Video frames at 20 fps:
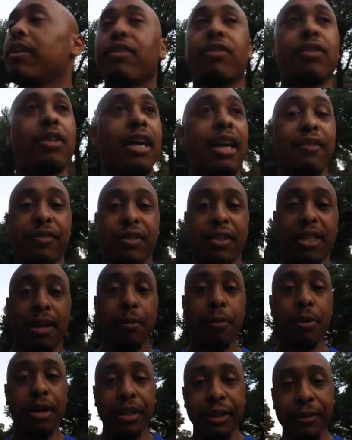so I have to stop
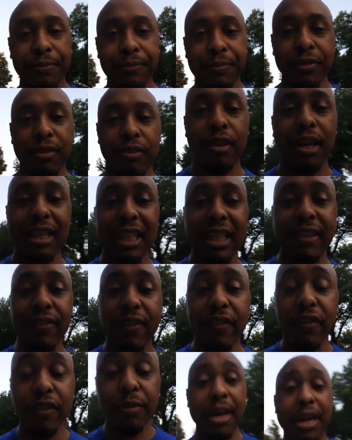walking before I leave
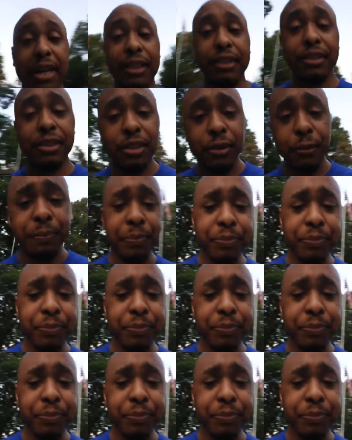everybody. So